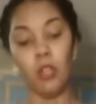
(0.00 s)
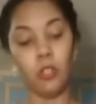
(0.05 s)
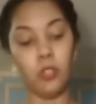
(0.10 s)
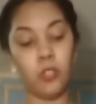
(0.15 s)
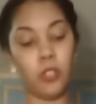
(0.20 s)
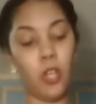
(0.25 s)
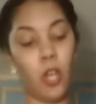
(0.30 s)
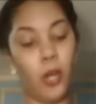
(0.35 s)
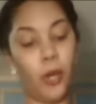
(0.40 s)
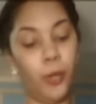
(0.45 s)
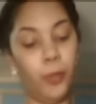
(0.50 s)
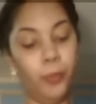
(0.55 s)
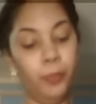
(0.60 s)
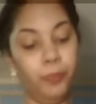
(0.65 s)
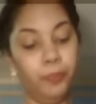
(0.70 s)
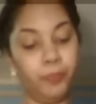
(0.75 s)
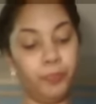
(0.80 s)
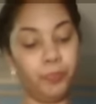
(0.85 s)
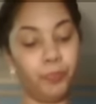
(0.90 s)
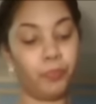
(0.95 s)
So
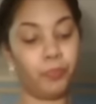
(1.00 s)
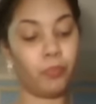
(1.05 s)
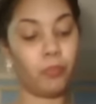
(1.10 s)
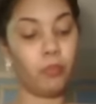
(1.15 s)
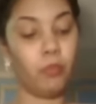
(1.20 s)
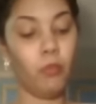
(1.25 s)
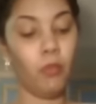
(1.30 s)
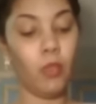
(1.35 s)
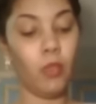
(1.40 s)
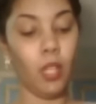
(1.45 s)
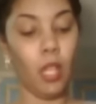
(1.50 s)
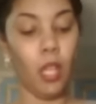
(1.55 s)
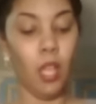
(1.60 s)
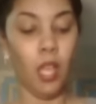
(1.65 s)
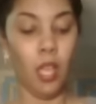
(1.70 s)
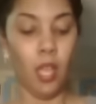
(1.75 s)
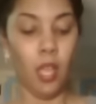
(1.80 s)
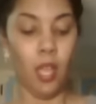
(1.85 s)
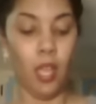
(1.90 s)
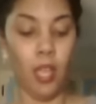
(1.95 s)

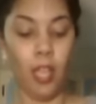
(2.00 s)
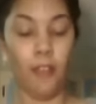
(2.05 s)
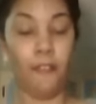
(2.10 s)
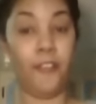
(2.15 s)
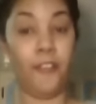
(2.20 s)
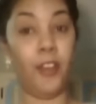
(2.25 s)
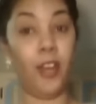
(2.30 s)
if